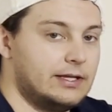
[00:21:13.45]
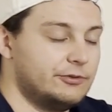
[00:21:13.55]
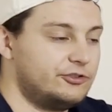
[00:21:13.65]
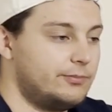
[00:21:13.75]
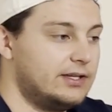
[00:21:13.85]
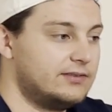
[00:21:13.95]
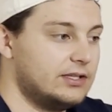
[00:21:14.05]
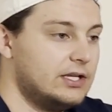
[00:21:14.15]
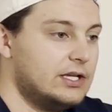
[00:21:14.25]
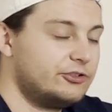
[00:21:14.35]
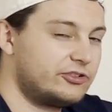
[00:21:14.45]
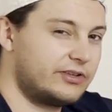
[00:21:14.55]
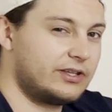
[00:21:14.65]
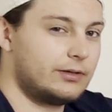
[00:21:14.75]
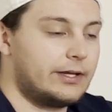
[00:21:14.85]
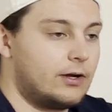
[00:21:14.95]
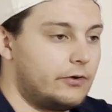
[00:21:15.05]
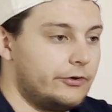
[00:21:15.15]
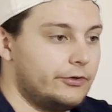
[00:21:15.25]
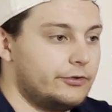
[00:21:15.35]
which makes it just a little bit
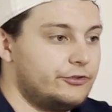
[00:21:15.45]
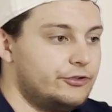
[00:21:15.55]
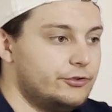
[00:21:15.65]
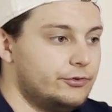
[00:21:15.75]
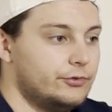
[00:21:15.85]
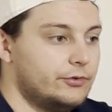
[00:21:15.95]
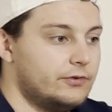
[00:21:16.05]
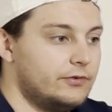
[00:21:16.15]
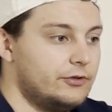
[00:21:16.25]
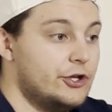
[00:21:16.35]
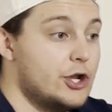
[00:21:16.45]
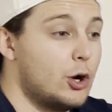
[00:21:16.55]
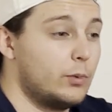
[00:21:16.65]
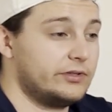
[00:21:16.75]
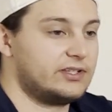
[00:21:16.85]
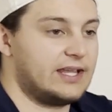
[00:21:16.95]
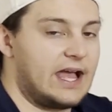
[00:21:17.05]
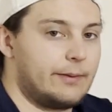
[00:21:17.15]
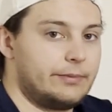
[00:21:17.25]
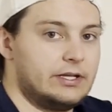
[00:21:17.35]
harder to know what's going to
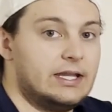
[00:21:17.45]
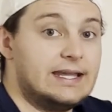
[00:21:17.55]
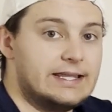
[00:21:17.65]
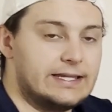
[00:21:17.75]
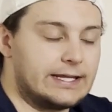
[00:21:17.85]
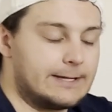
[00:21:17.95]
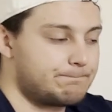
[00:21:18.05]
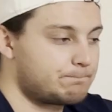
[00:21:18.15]
happen in the game.